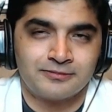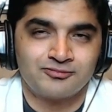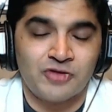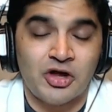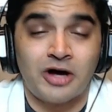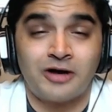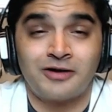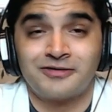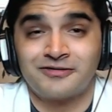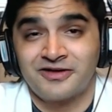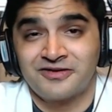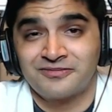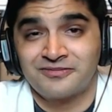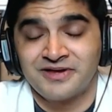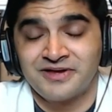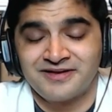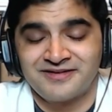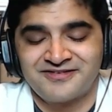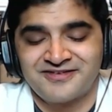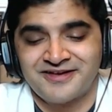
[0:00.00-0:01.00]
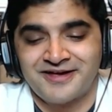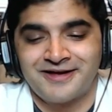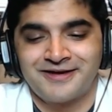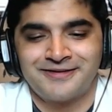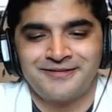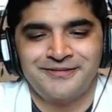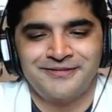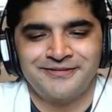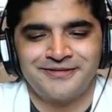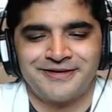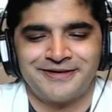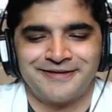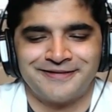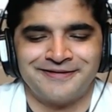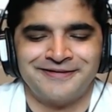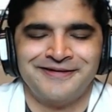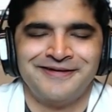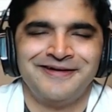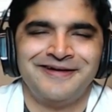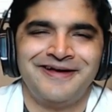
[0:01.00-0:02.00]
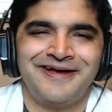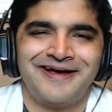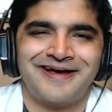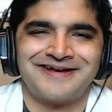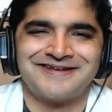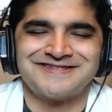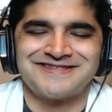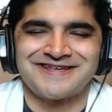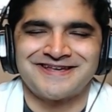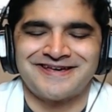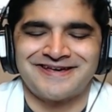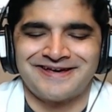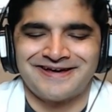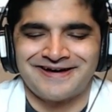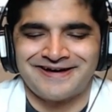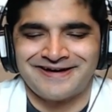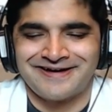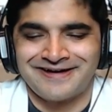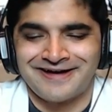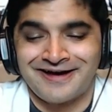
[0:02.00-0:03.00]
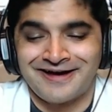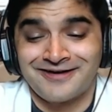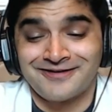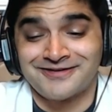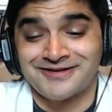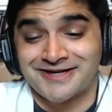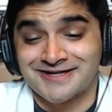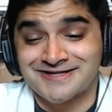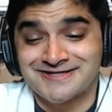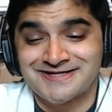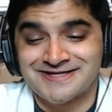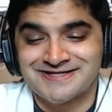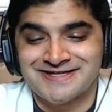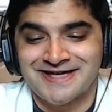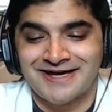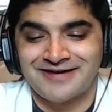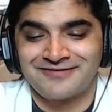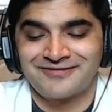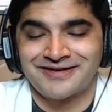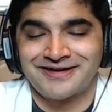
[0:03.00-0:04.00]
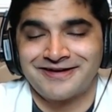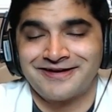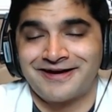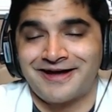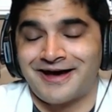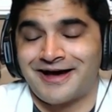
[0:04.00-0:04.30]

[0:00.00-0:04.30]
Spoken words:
All that being said, as a health justice advocate,